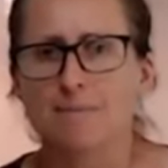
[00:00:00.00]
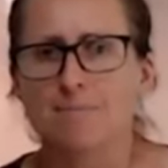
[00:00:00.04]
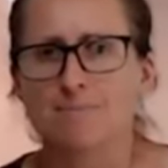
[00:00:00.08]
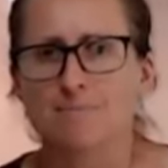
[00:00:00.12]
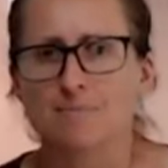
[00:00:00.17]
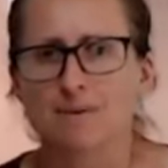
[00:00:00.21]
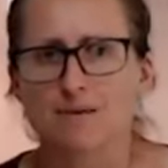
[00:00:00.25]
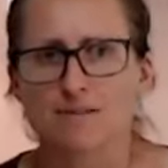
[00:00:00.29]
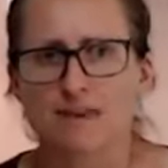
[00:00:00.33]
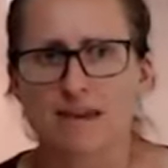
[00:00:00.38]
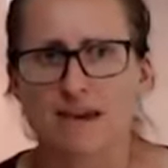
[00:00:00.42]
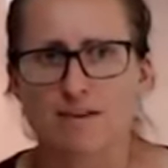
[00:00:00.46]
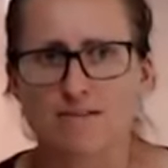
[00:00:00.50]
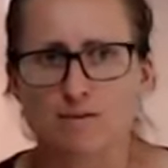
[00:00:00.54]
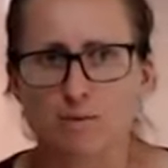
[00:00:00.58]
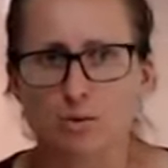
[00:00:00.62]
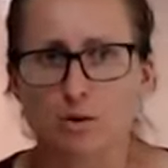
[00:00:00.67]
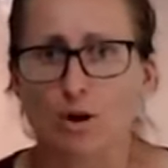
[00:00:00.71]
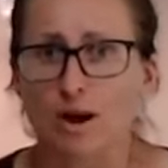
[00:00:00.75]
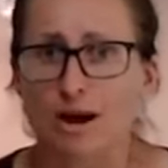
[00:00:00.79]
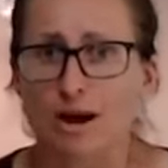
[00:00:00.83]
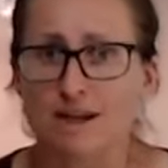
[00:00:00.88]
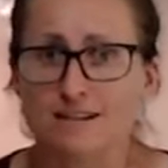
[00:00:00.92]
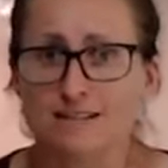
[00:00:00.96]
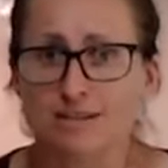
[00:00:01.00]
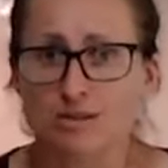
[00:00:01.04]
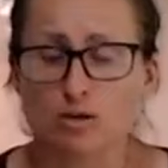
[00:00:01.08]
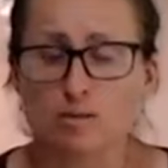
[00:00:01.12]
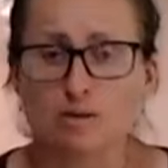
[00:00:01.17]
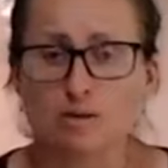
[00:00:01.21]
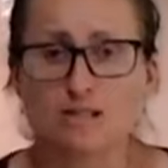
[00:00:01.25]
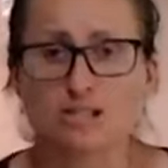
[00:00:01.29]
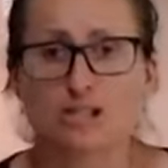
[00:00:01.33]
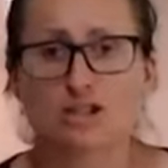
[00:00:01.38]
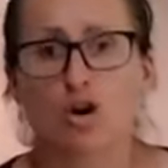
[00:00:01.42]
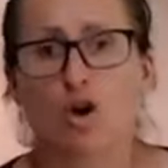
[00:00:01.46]
if you ever put ice cube
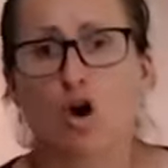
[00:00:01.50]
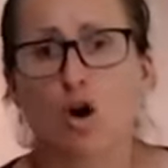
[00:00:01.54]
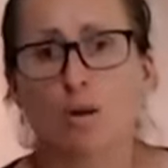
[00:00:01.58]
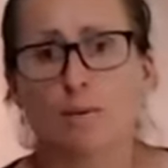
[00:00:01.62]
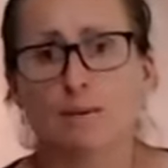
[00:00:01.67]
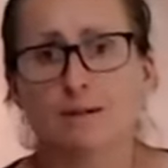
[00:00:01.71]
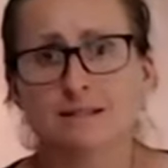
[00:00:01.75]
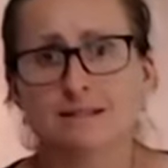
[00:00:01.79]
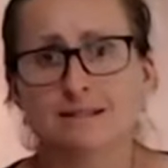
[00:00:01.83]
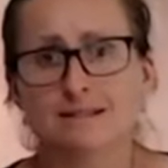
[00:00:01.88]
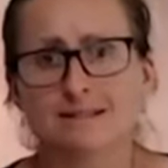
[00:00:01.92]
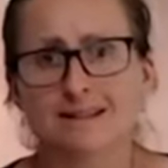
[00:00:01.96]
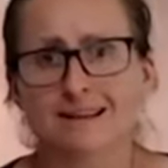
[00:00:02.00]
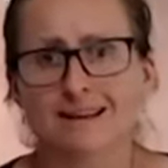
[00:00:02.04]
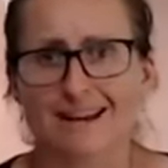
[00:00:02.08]
into your hummus,